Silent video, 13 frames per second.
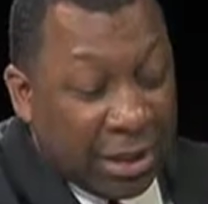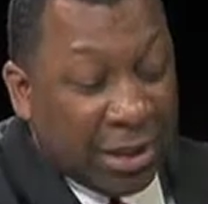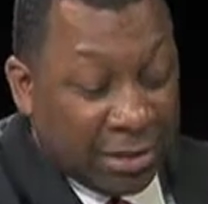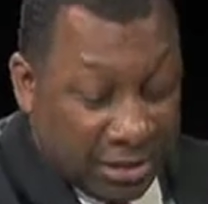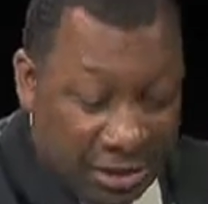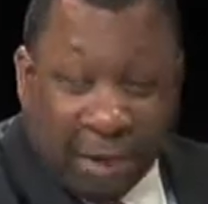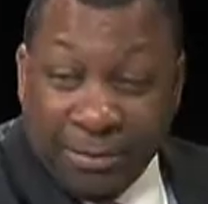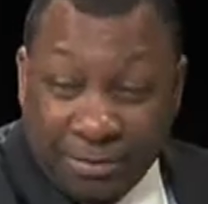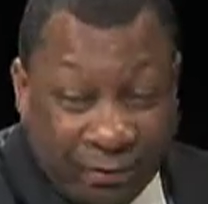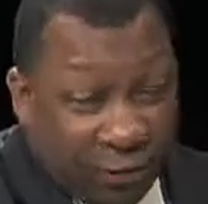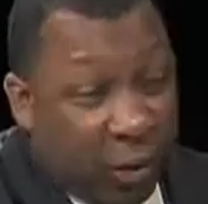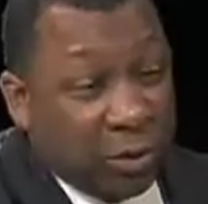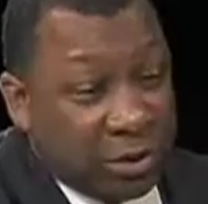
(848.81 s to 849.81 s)
some
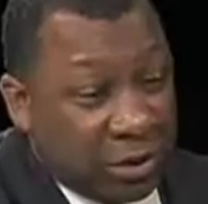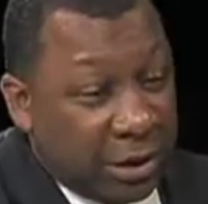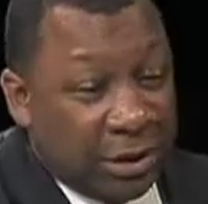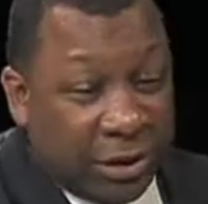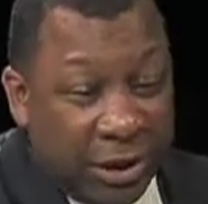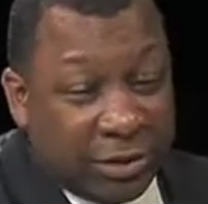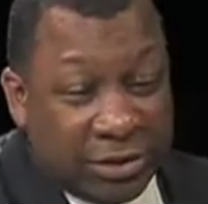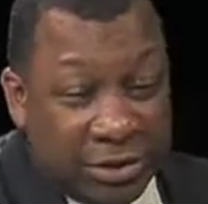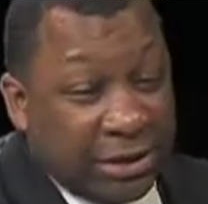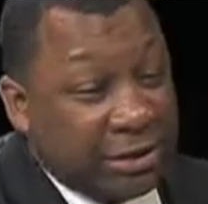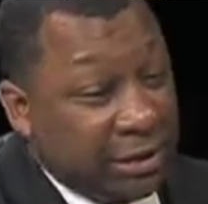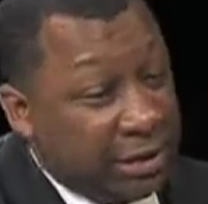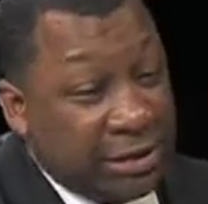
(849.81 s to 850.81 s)
folks in their
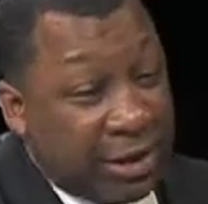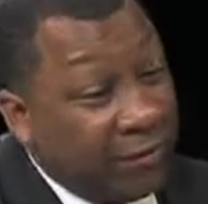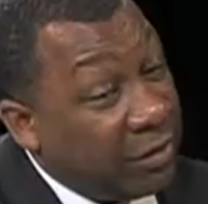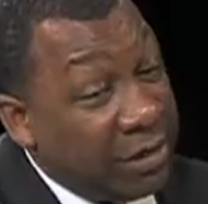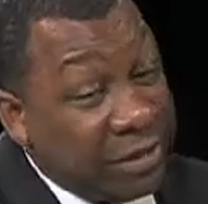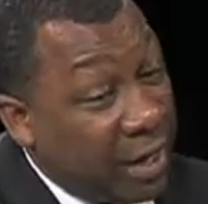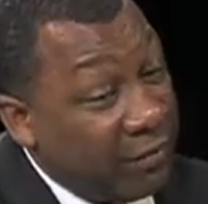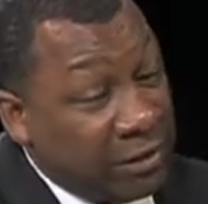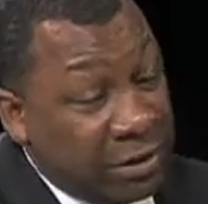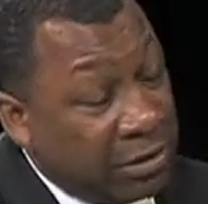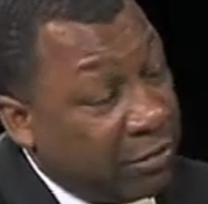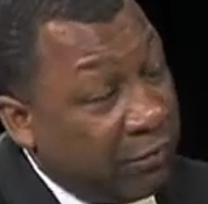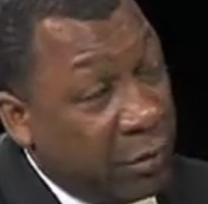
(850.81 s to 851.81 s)
60s, 70s. I've
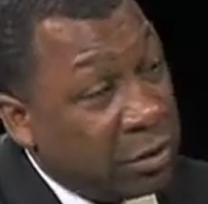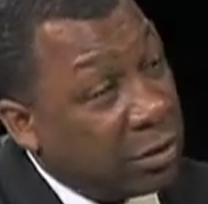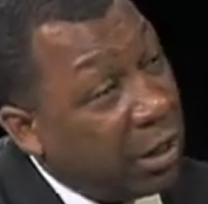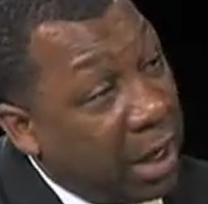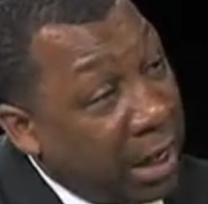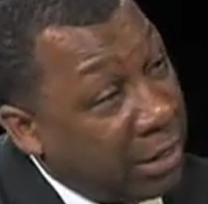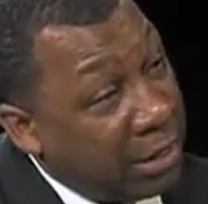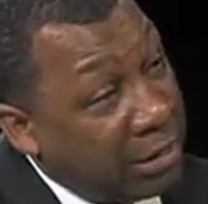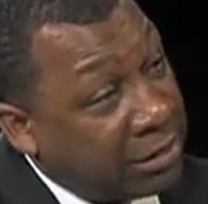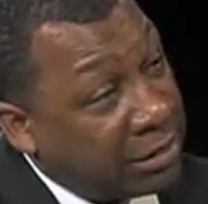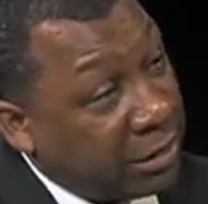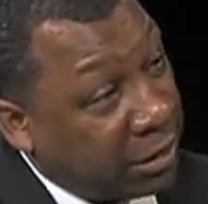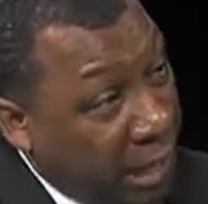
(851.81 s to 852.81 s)
seen some folks in their 80s
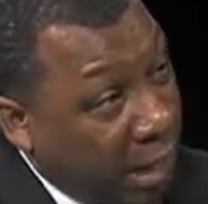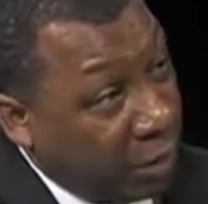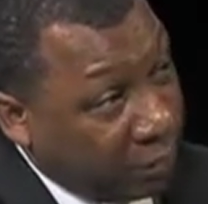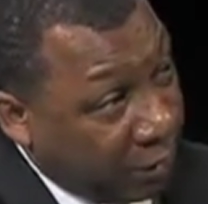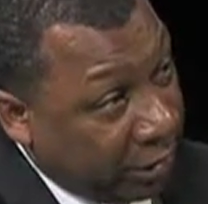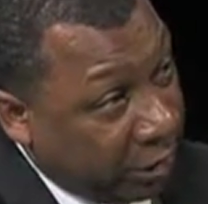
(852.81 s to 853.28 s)
still out there,